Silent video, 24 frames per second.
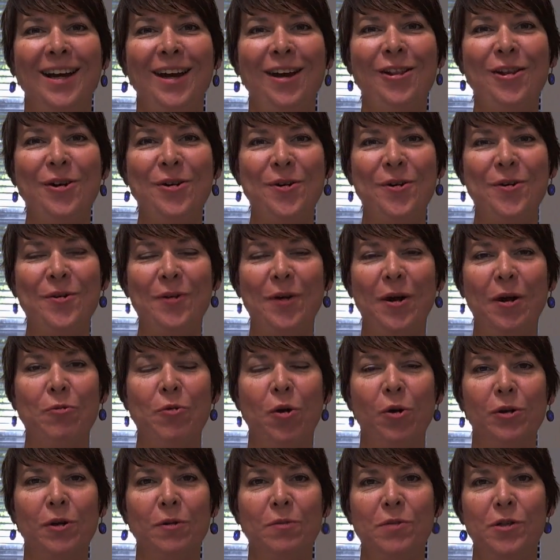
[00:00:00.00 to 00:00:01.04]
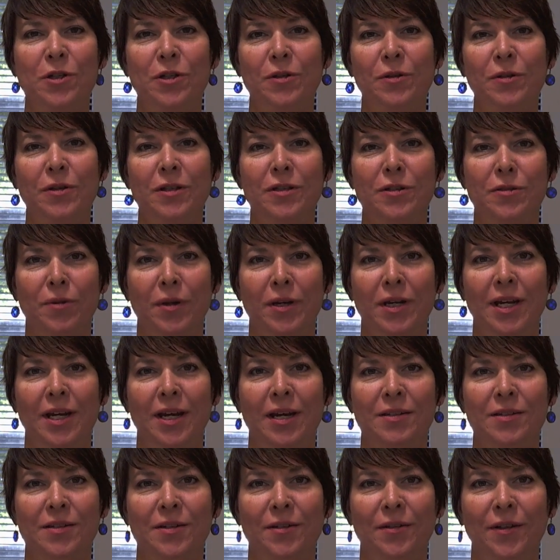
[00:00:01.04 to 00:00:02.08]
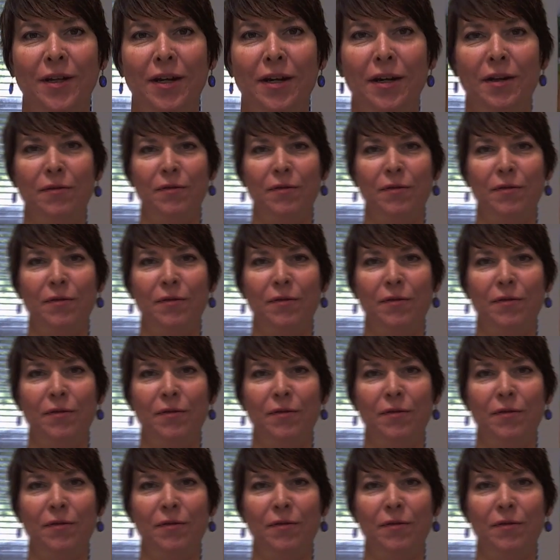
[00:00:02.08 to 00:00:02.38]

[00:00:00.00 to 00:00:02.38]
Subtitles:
Hello, and welcome to this Reiki Answer Lady